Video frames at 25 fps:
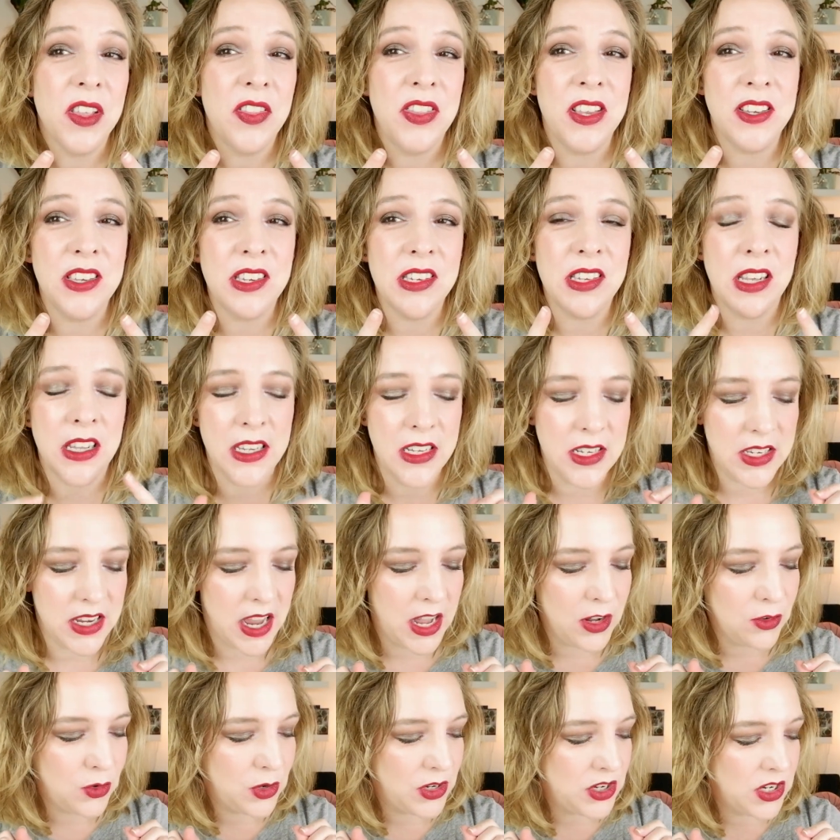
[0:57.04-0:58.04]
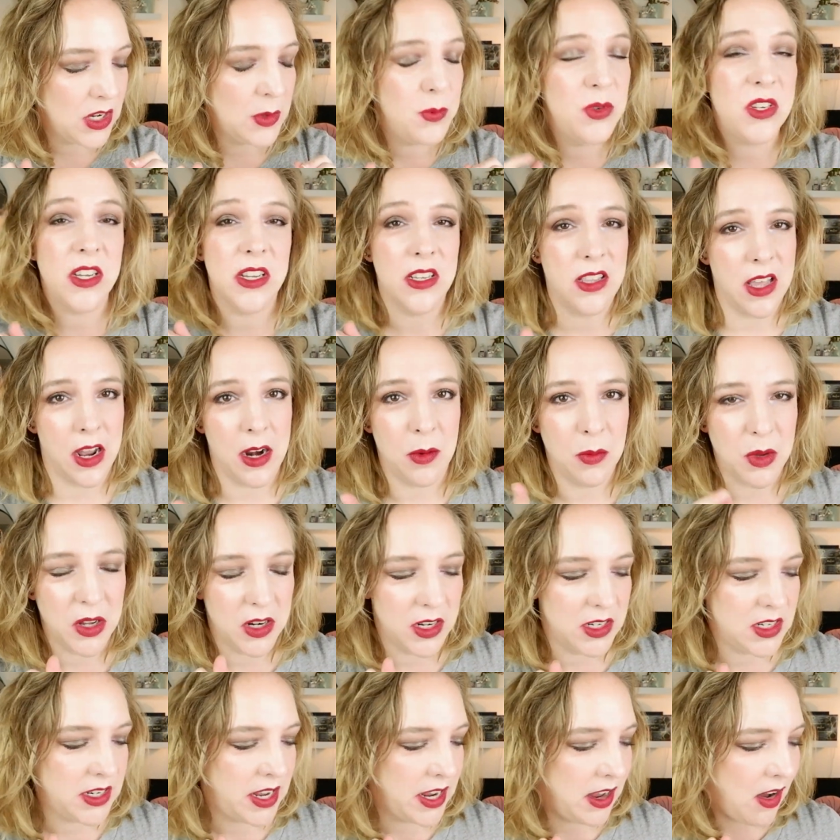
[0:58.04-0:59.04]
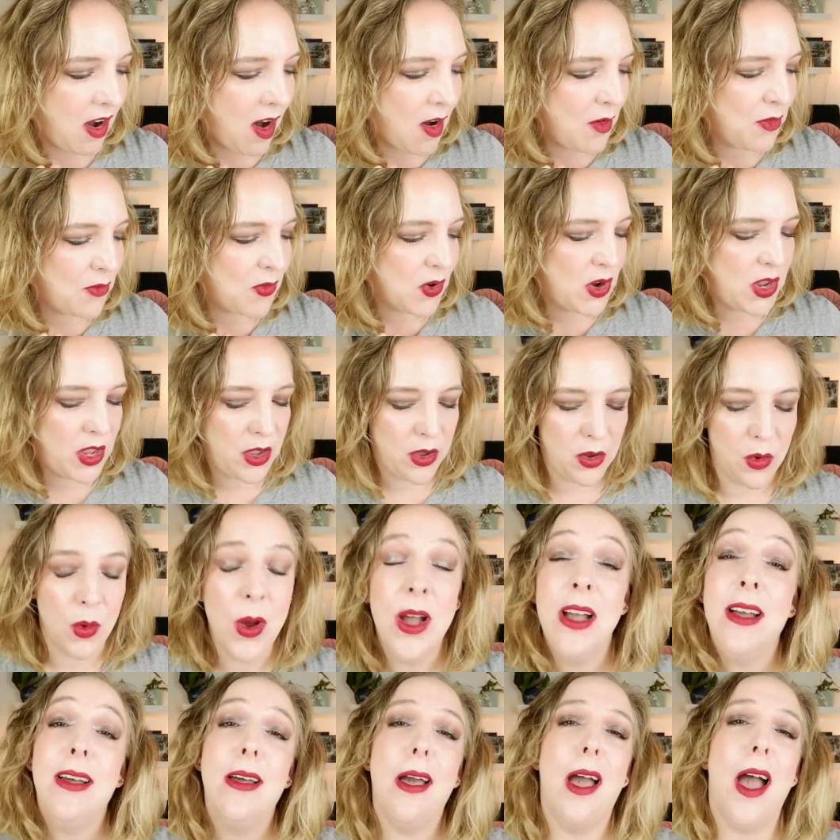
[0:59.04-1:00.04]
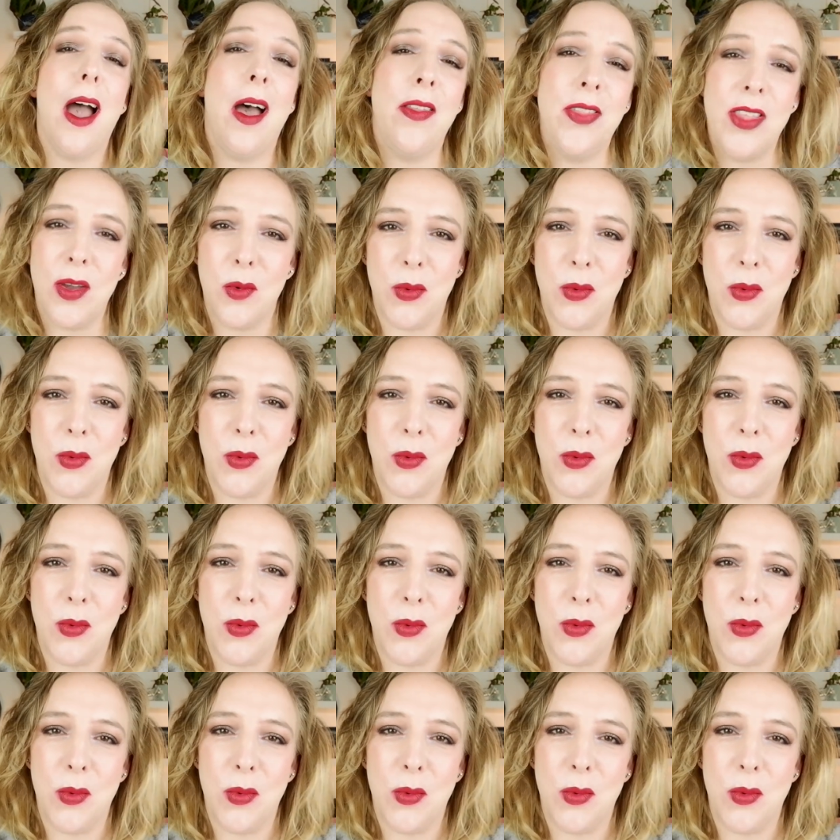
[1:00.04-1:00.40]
This is Lisa Eldridge lipstick that I'm going to take off for you, and